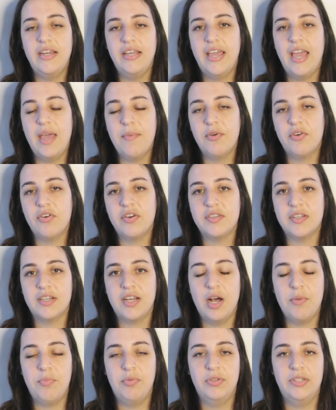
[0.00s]
he came across a
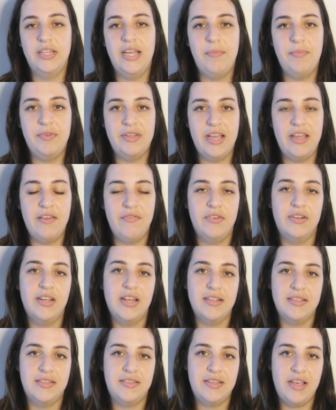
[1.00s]
couple named David
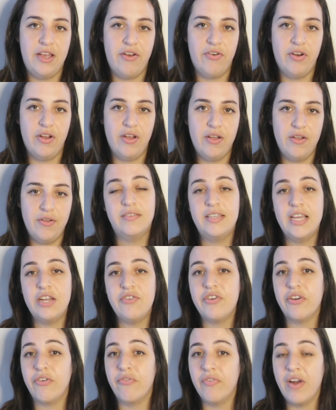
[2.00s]
and Sarah.
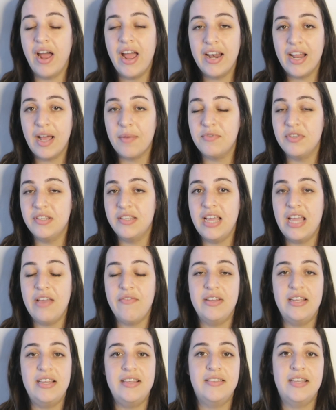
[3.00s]
Cedric ran up to
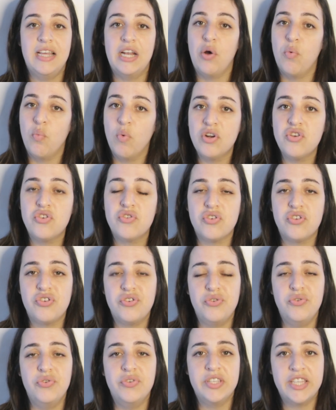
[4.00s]
David. He said, "I want your
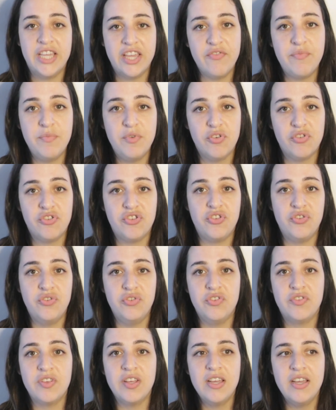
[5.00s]
shoes, give me your
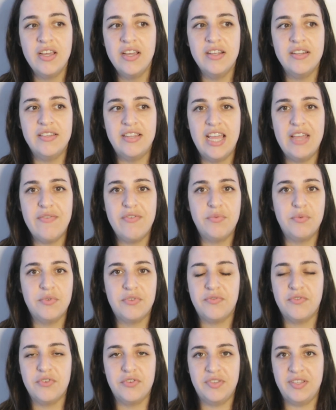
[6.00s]
shoes." David
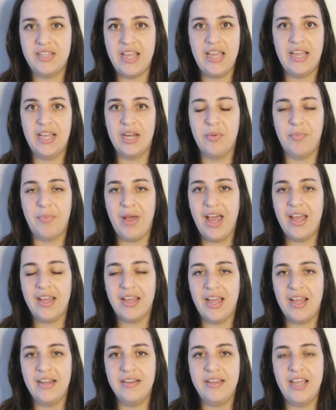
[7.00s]
was first taken aback,
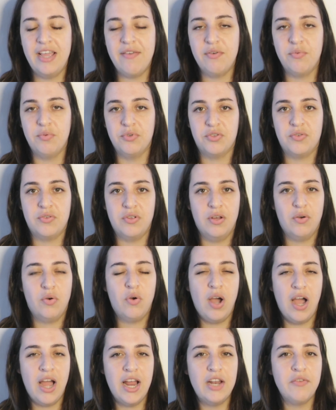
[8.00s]
and David was
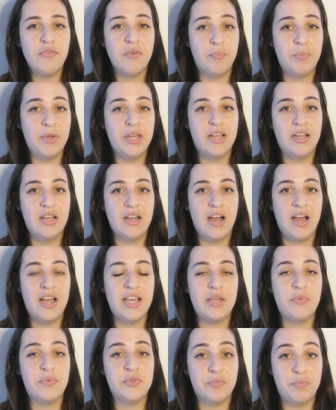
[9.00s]
kind of a big guy.
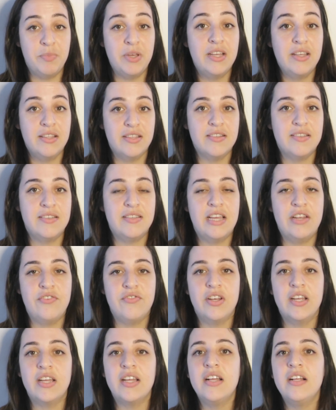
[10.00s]
He was bigger than
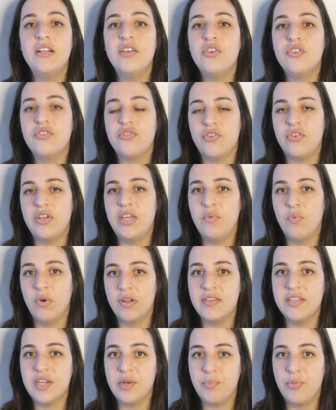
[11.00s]
Cedric, so he
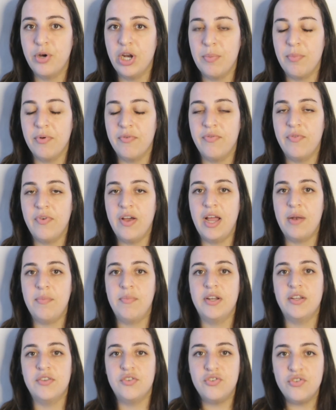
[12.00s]
wanted to put up a fight. But as